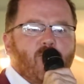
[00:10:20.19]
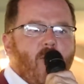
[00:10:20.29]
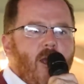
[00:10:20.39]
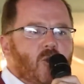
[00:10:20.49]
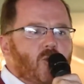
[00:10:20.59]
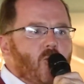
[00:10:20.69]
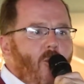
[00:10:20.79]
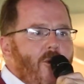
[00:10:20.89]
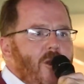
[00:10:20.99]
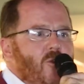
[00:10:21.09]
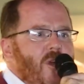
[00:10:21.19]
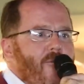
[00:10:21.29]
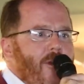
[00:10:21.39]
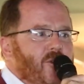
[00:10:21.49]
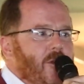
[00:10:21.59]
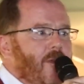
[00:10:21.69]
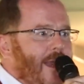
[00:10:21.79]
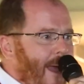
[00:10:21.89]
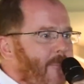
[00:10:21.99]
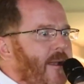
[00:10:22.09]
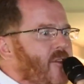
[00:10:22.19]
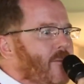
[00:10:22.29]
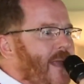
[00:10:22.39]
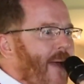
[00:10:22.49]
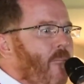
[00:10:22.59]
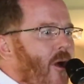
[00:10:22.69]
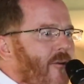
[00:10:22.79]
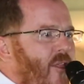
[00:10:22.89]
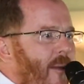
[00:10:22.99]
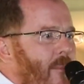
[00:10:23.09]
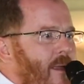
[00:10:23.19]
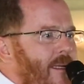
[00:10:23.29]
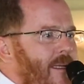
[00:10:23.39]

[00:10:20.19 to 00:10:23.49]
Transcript: Reassure a new generation that capitalism can work for them